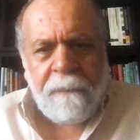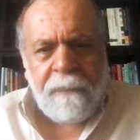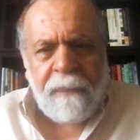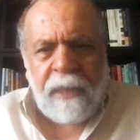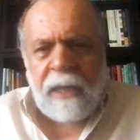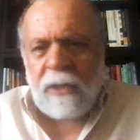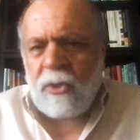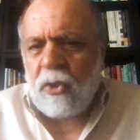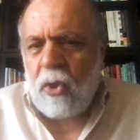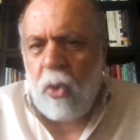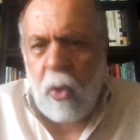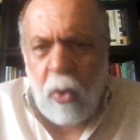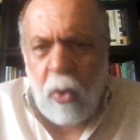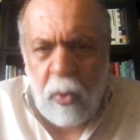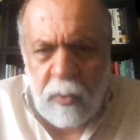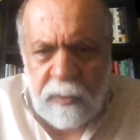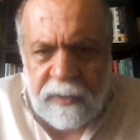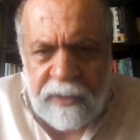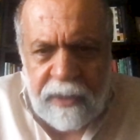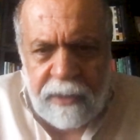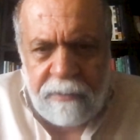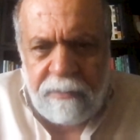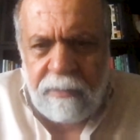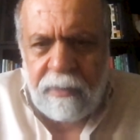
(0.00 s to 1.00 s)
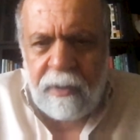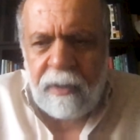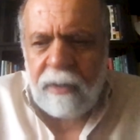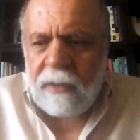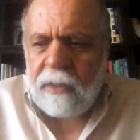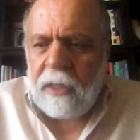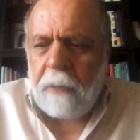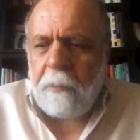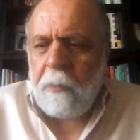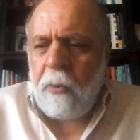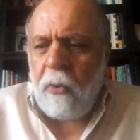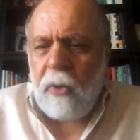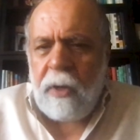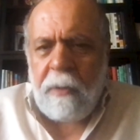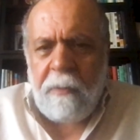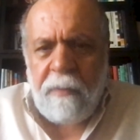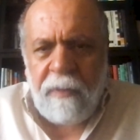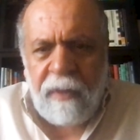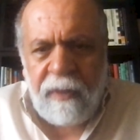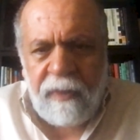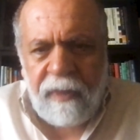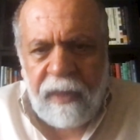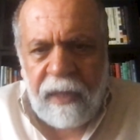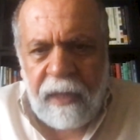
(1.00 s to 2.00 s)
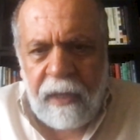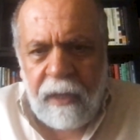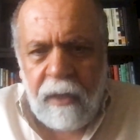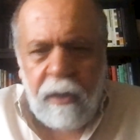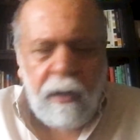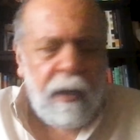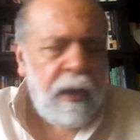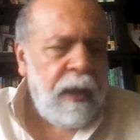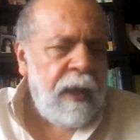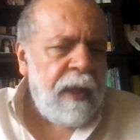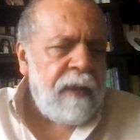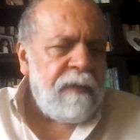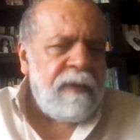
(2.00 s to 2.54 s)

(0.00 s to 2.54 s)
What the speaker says: They chose him. They put him in there.